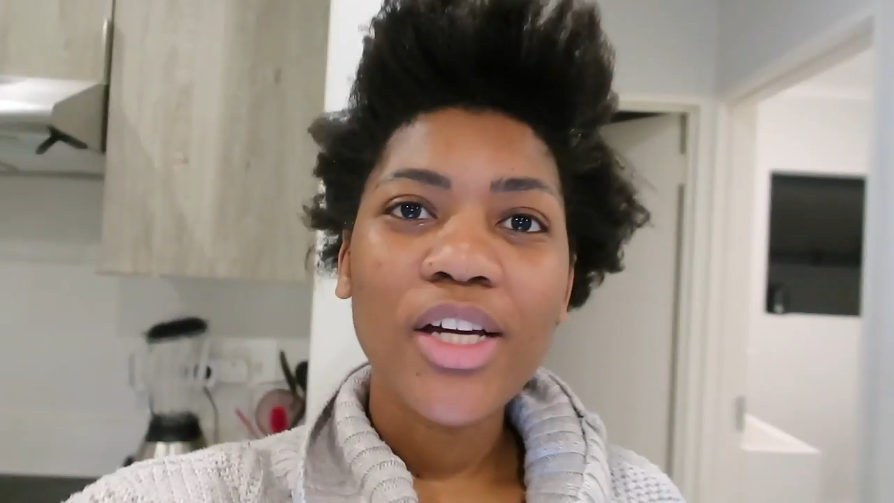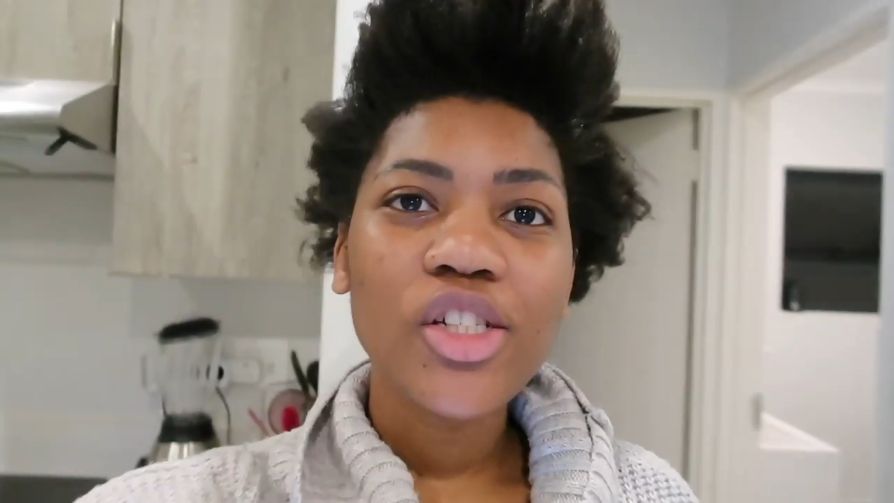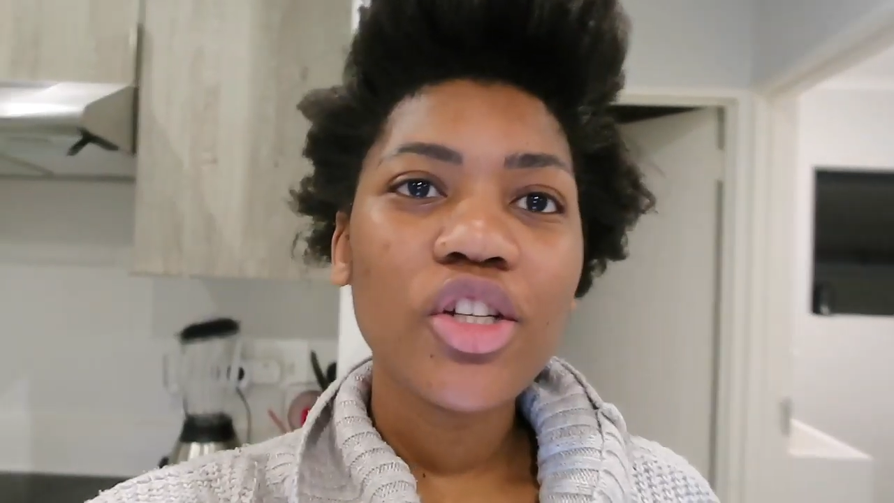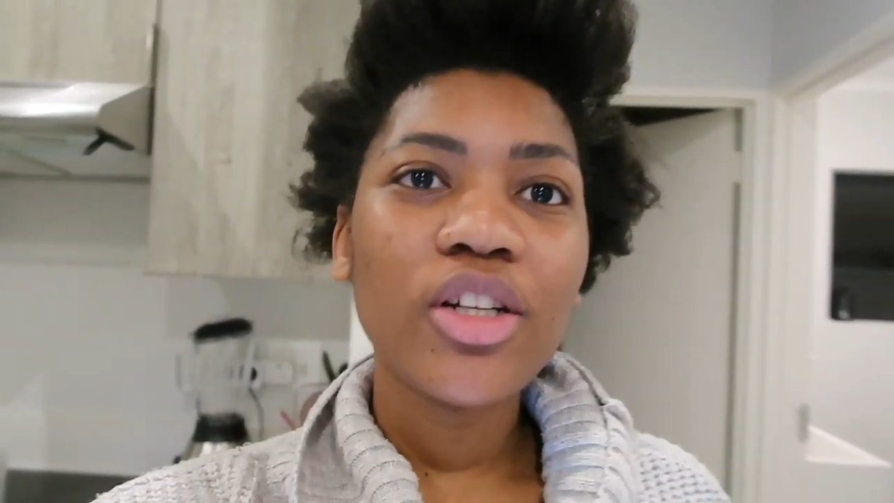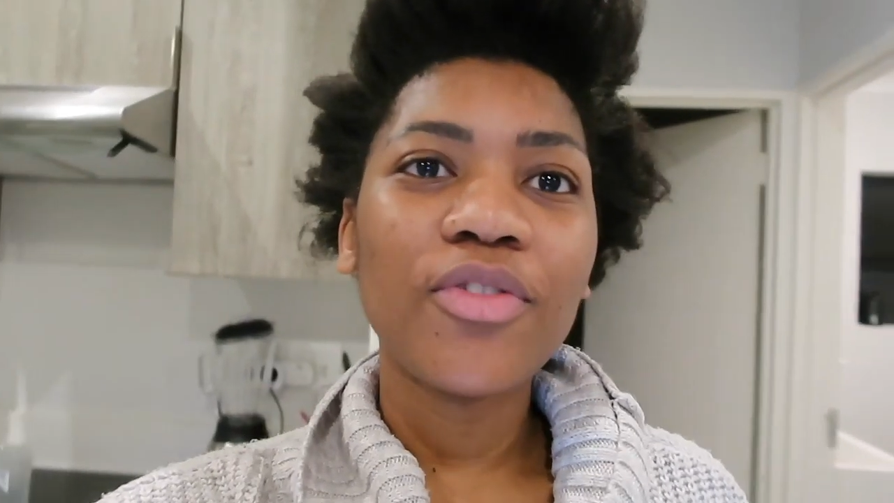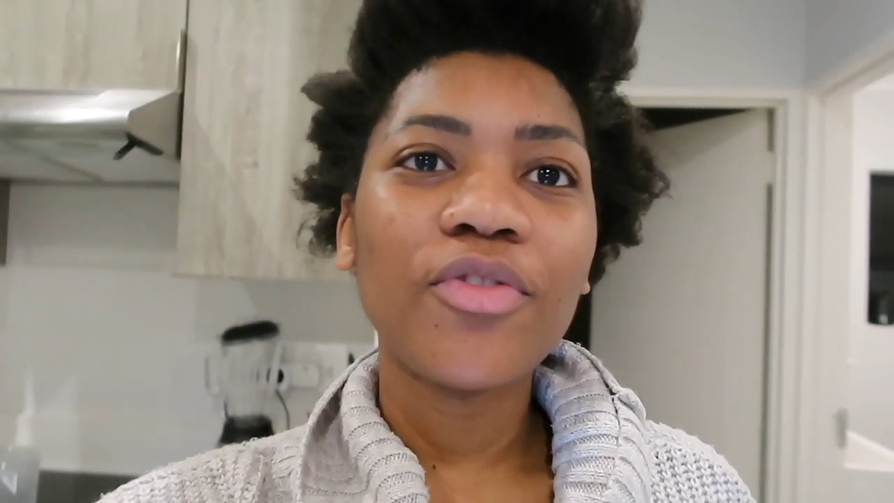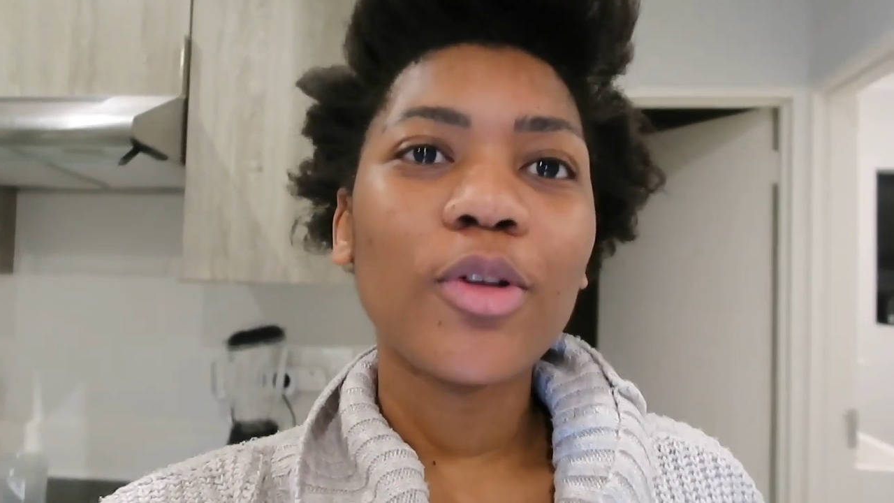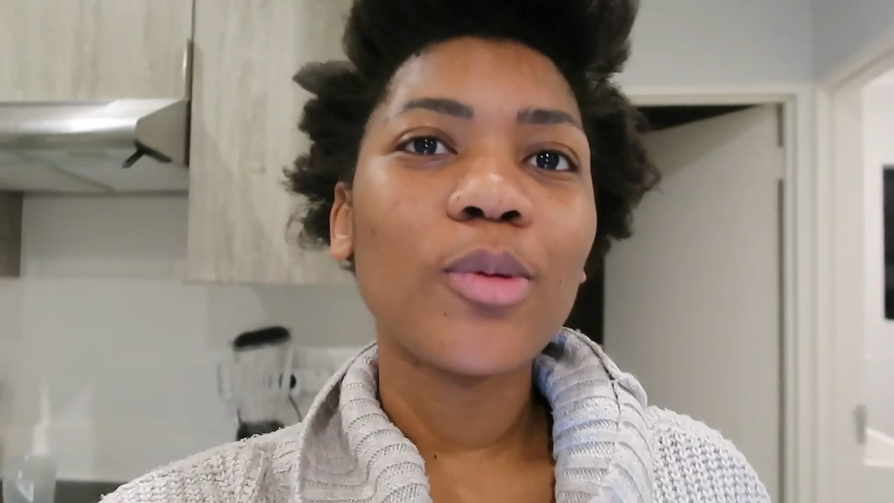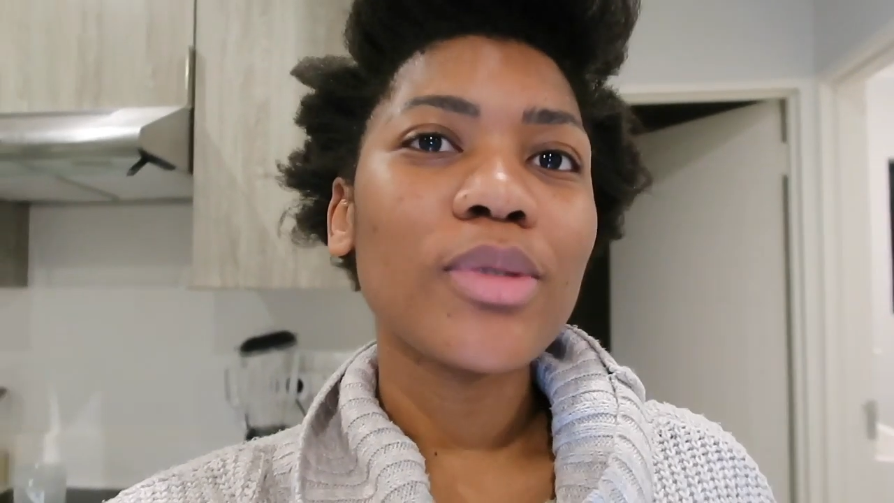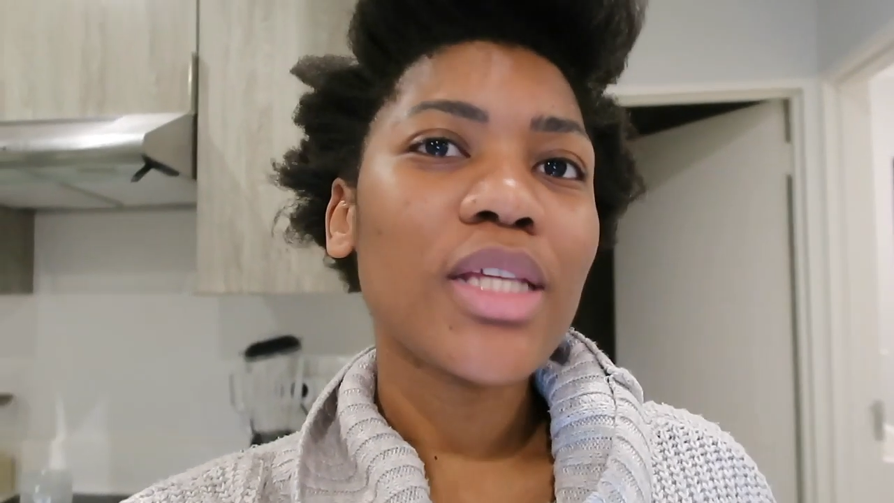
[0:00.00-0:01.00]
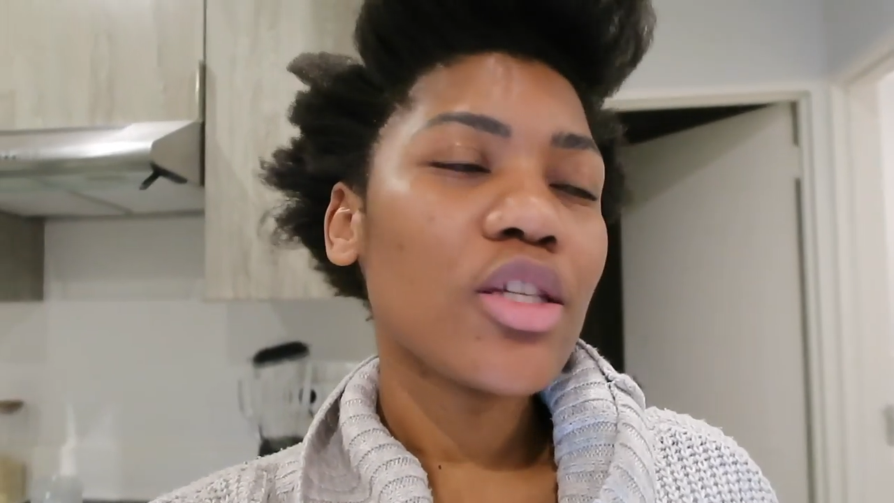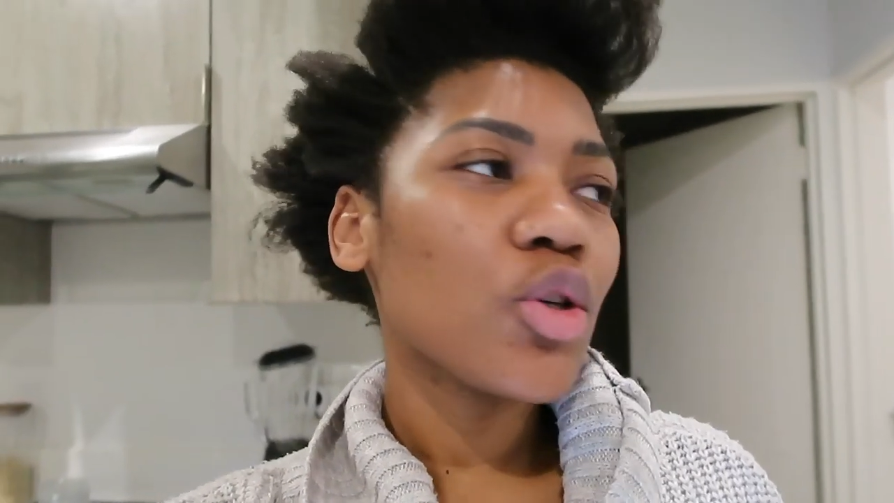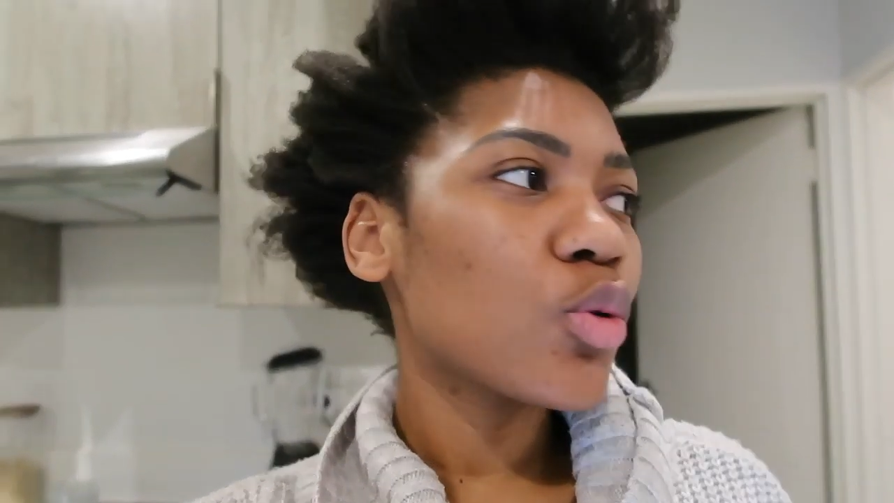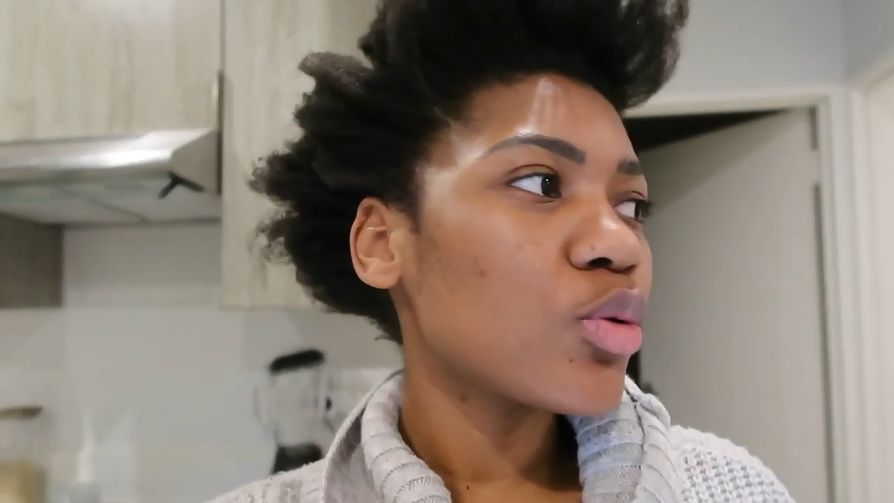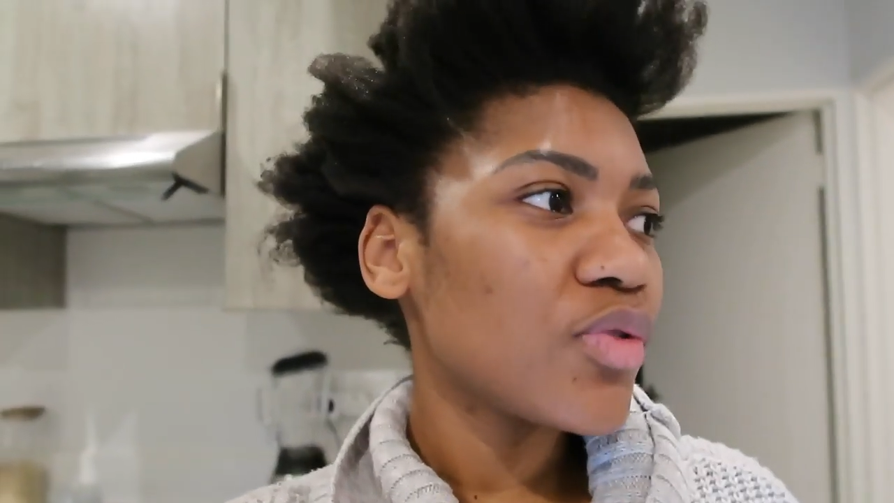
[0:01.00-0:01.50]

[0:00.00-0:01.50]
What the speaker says: I'm actually gonna film such a cool